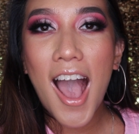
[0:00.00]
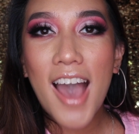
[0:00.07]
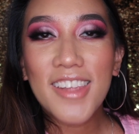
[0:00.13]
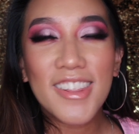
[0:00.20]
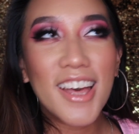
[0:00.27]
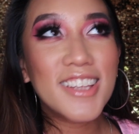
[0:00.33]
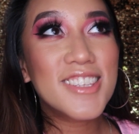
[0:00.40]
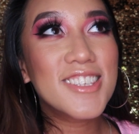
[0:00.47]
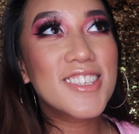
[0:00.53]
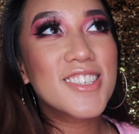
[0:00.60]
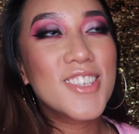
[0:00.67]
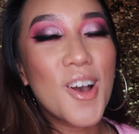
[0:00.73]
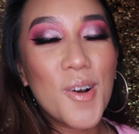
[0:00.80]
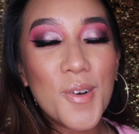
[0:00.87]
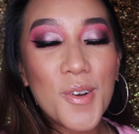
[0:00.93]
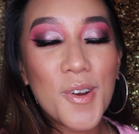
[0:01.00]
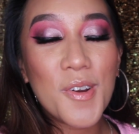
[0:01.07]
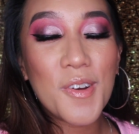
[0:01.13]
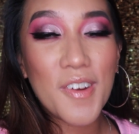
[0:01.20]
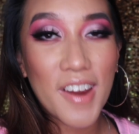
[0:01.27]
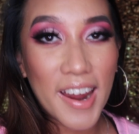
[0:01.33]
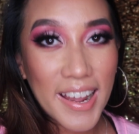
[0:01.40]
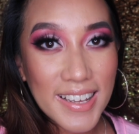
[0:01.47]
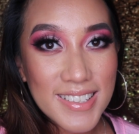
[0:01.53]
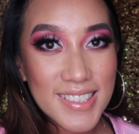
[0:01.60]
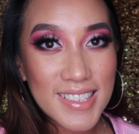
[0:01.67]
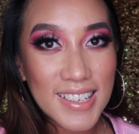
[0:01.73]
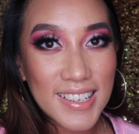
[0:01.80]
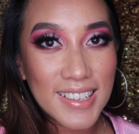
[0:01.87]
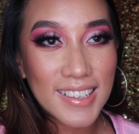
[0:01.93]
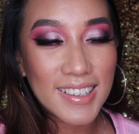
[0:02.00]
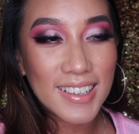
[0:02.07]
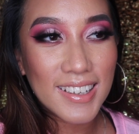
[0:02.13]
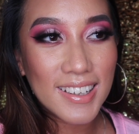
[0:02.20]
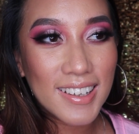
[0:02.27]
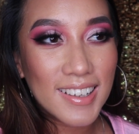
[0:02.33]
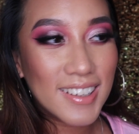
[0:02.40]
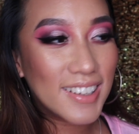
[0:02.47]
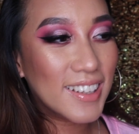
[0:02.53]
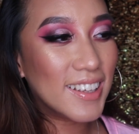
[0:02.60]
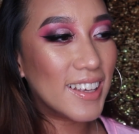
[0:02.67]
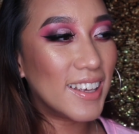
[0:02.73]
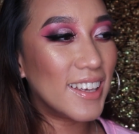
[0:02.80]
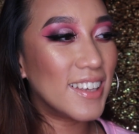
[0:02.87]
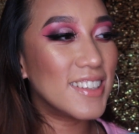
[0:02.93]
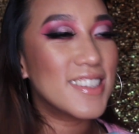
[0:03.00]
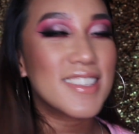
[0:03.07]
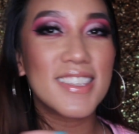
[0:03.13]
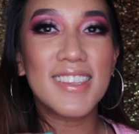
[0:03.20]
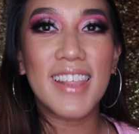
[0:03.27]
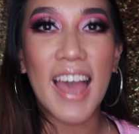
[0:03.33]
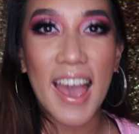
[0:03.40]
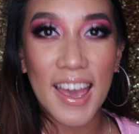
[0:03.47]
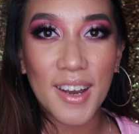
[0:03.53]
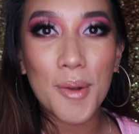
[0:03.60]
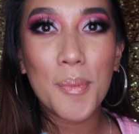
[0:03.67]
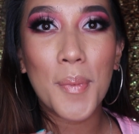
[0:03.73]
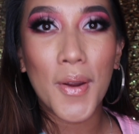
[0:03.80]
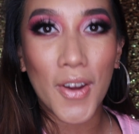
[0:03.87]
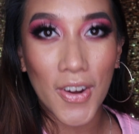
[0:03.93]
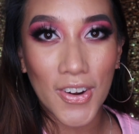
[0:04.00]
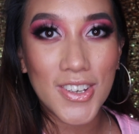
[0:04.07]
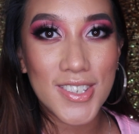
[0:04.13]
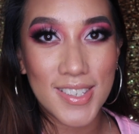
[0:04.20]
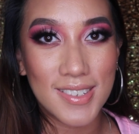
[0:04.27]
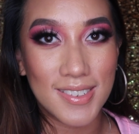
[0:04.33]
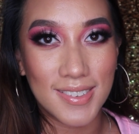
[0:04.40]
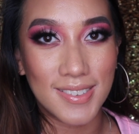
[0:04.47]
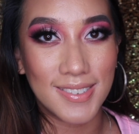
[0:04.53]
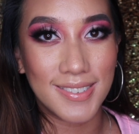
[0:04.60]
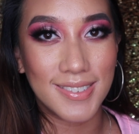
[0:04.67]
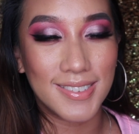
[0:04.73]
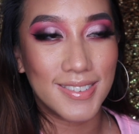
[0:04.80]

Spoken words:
That's so crazy. It's that personal.